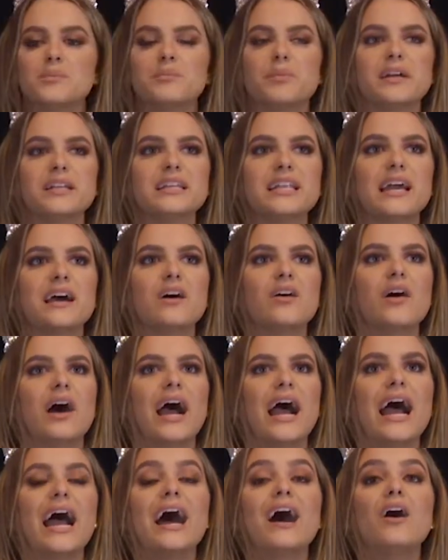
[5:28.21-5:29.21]
but now
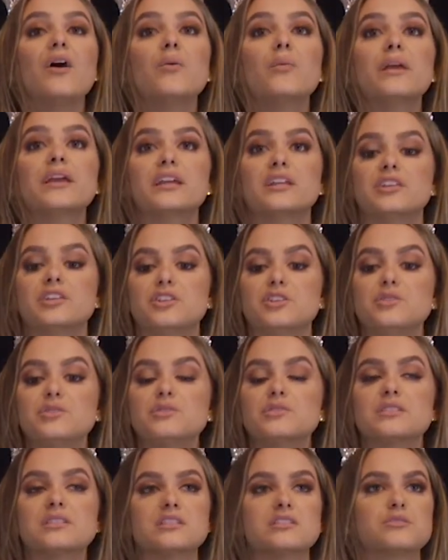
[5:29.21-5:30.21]
how we can
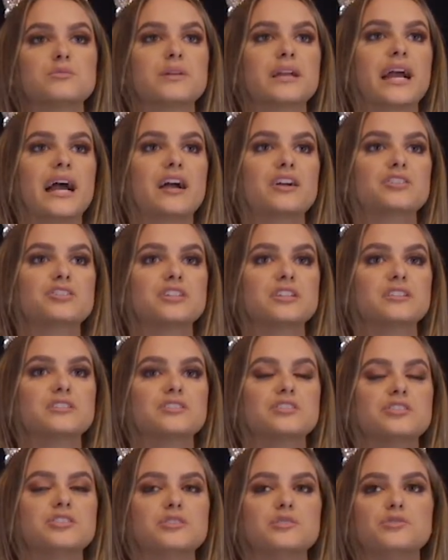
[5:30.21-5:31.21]
use this reaction
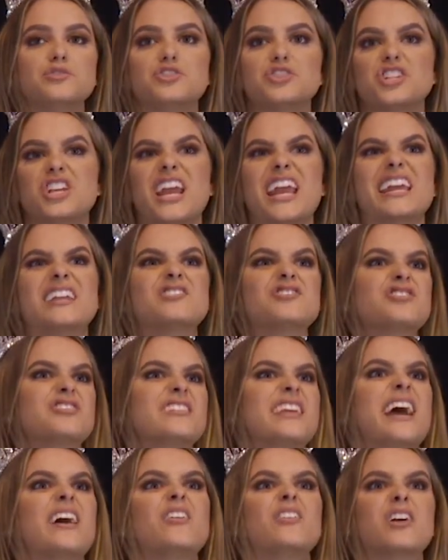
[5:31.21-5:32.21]
to change
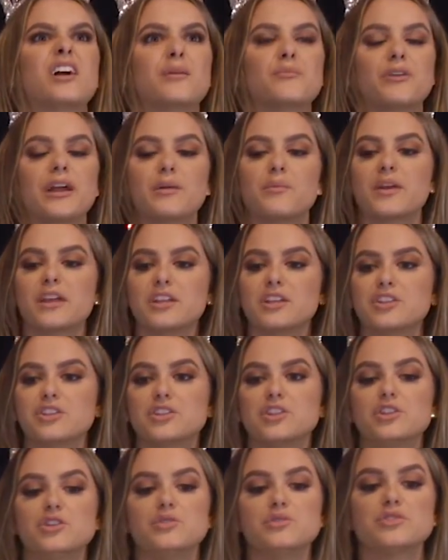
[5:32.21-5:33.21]
the outcome, right? We can
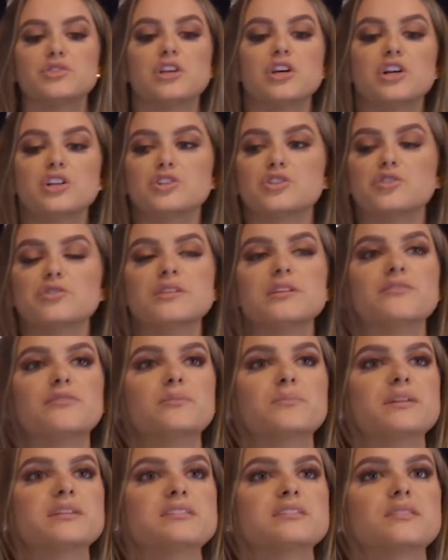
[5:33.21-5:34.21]
use two
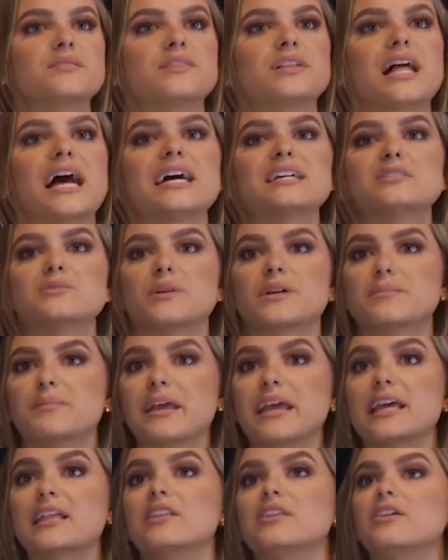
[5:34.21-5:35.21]
different pieces of glassware and
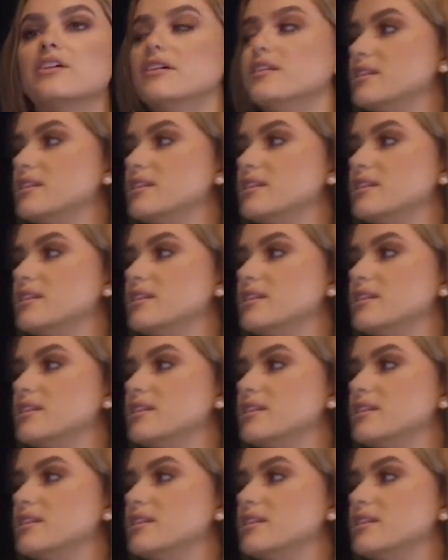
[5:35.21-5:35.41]
make it look a